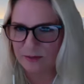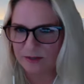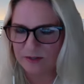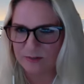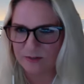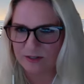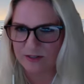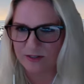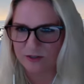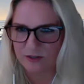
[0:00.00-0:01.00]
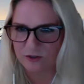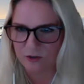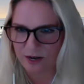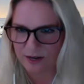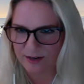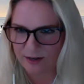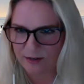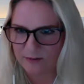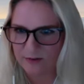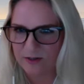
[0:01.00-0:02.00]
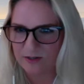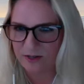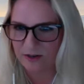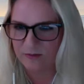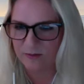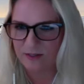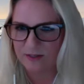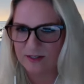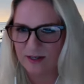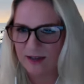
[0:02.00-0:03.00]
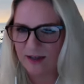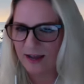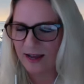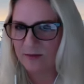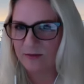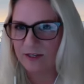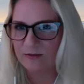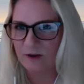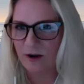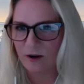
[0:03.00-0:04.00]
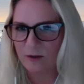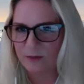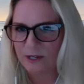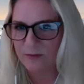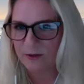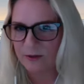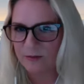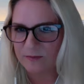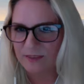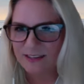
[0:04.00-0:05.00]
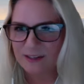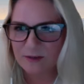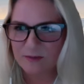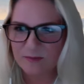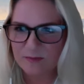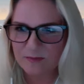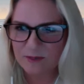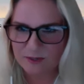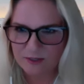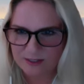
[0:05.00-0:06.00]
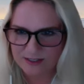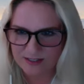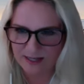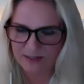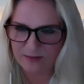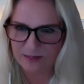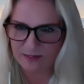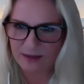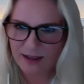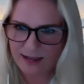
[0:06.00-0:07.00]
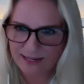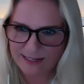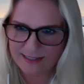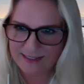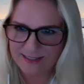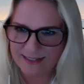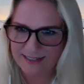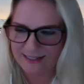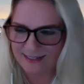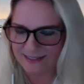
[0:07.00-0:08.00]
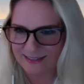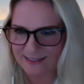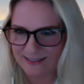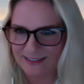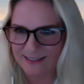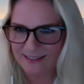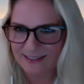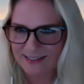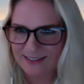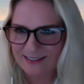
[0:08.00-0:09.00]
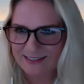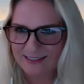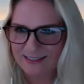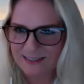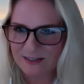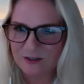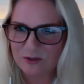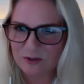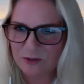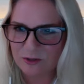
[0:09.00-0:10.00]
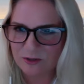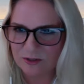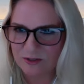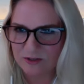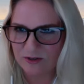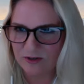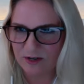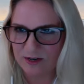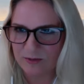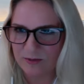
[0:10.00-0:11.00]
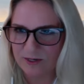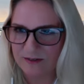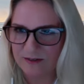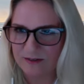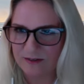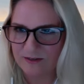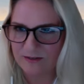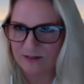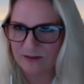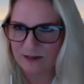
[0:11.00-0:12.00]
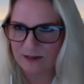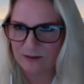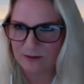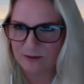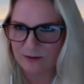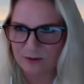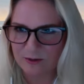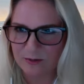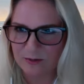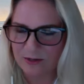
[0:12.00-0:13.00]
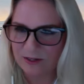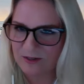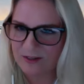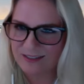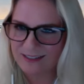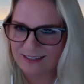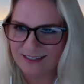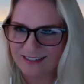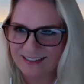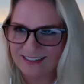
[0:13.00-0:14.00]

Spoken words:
way to experience it is to try it on for yourself, because I believe all people, people used to say to me, I can't sing. And I say, that's not true. You just don't know how to breathe. And when you let go and you learn to breathe, you can sing.